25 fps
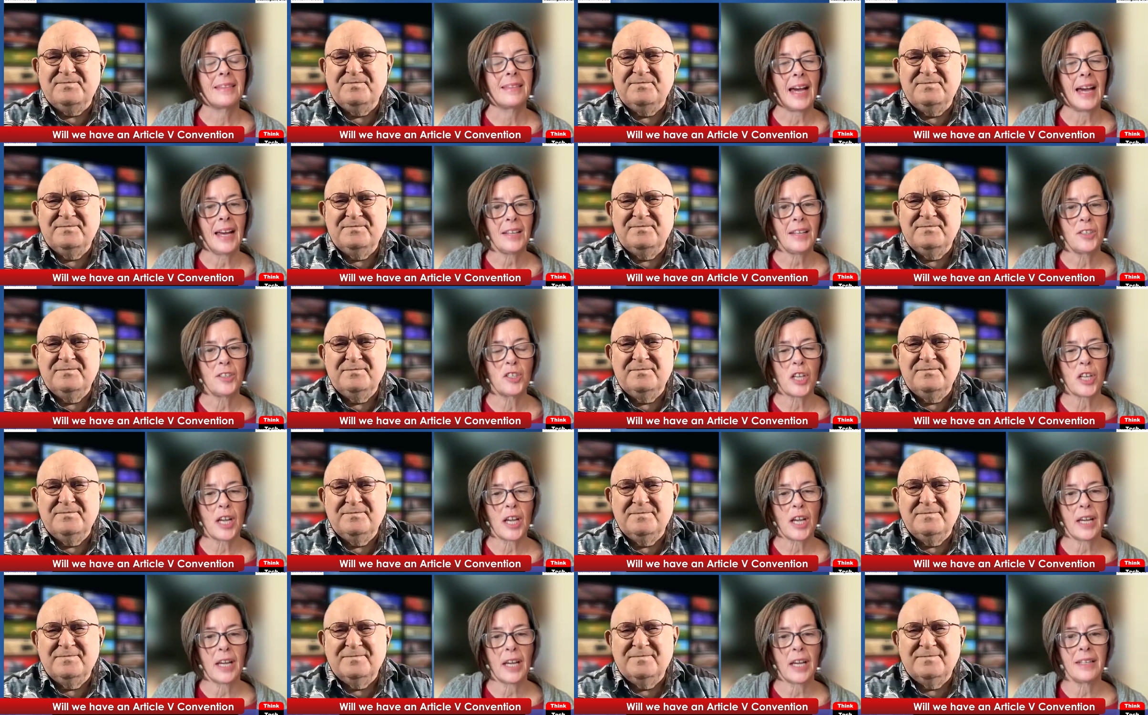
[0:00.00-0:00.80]

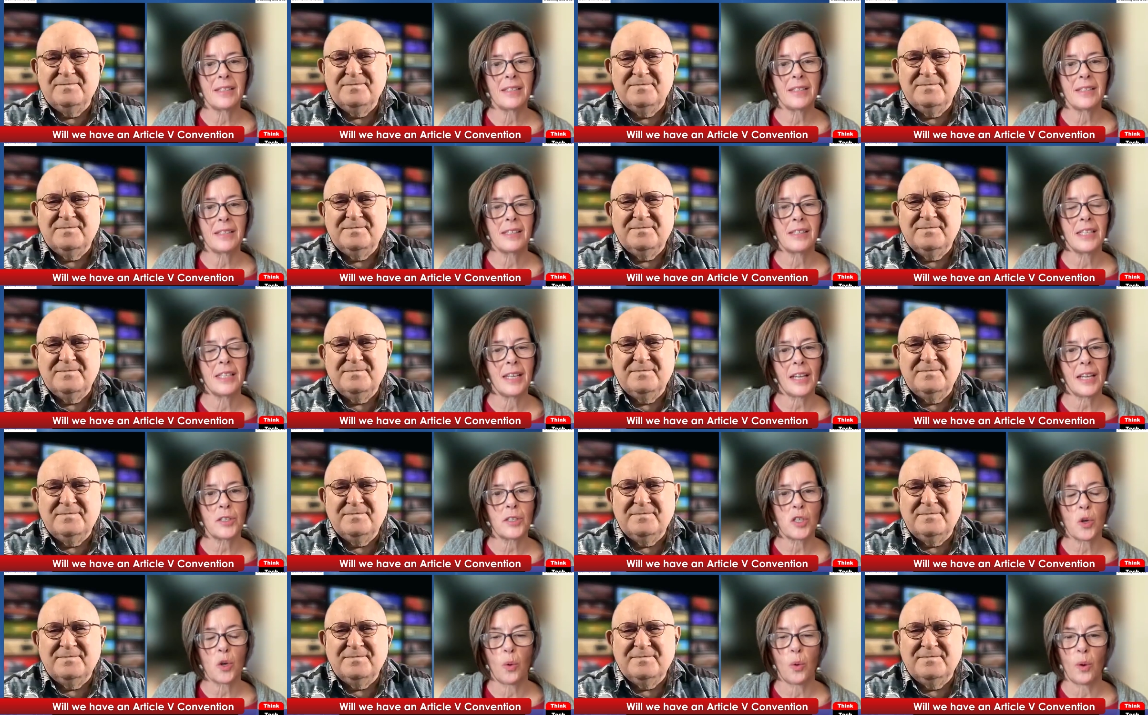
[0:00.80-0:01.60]
Speaker 1: That, Jay, is the
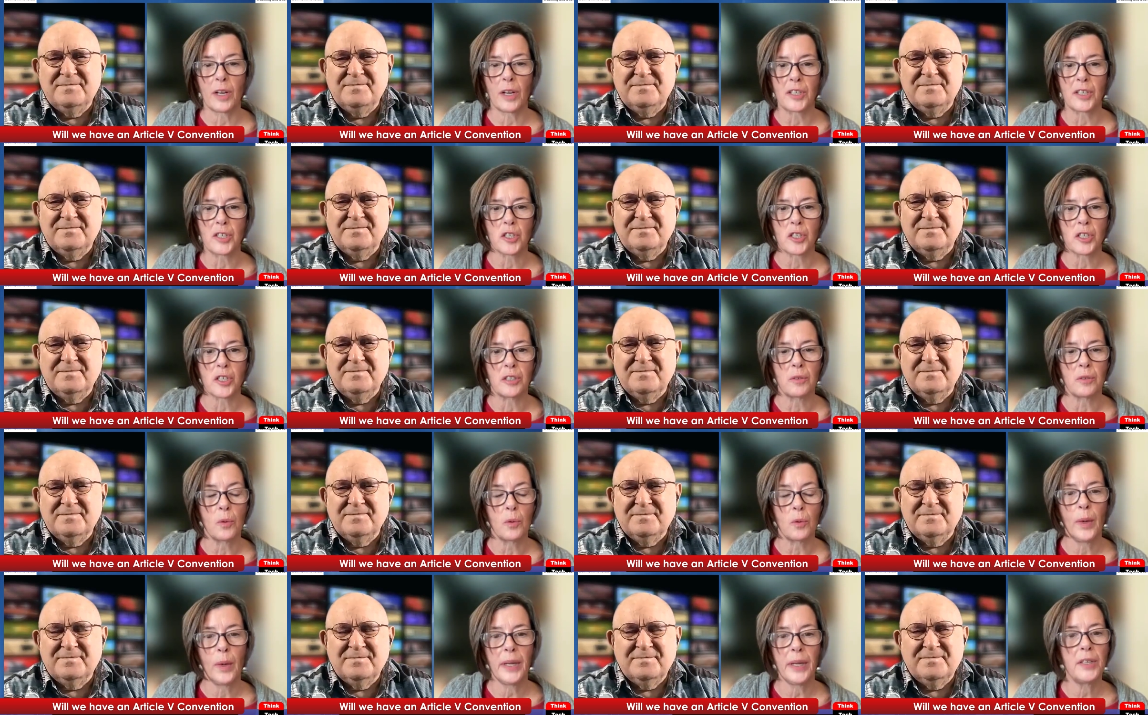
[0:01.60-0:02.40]
next question.
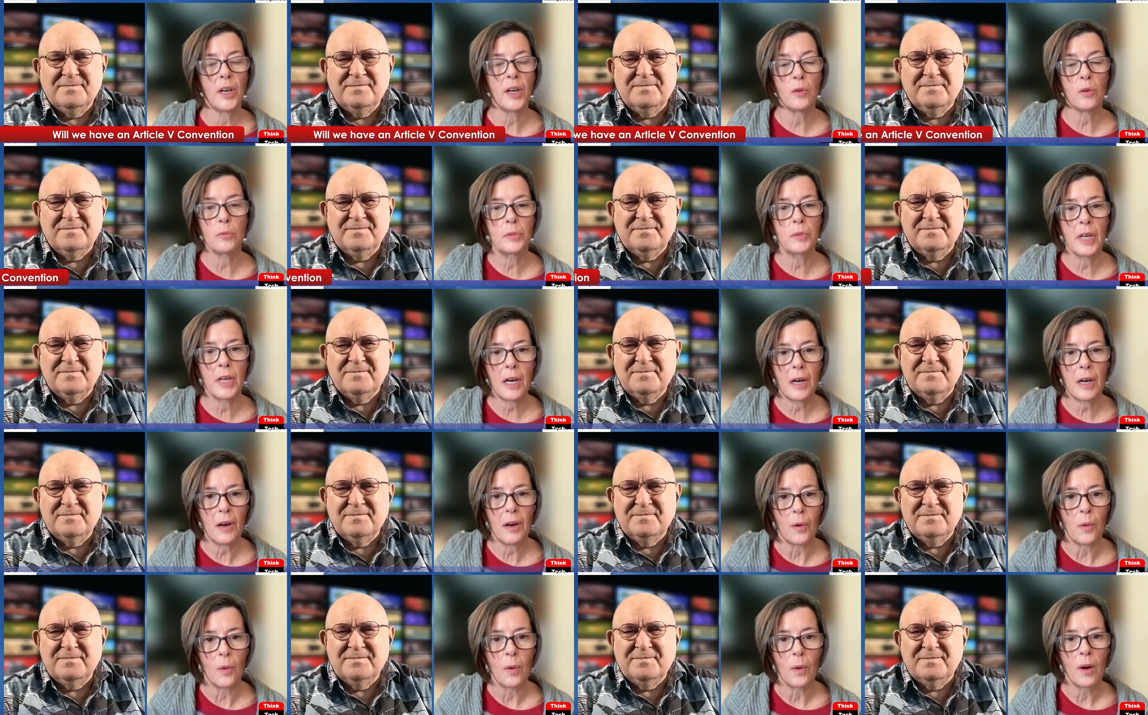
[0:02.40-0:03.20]
We don't
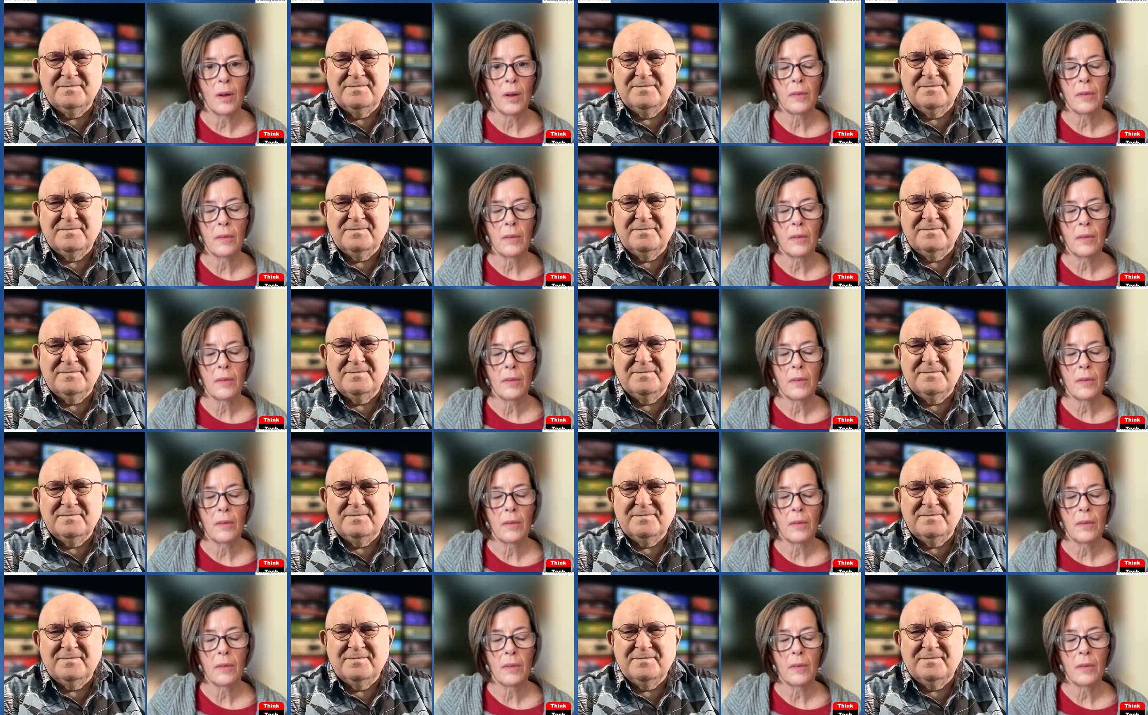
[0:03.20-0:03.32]
know.